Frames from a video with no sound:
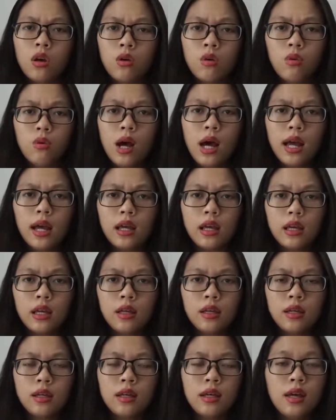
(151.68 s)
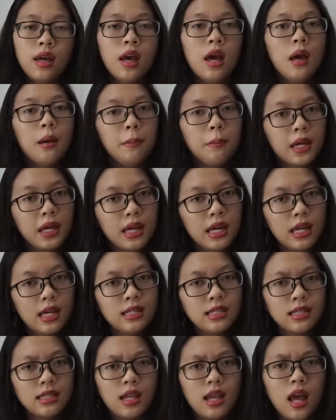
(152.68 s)
Why?
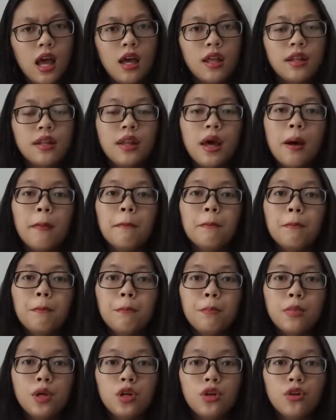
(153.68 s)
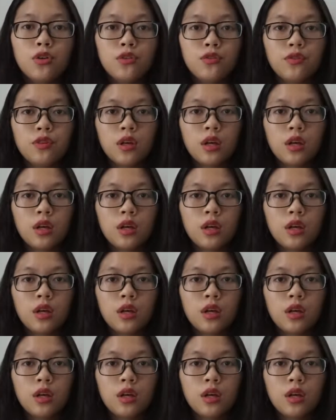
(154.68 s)
Because the move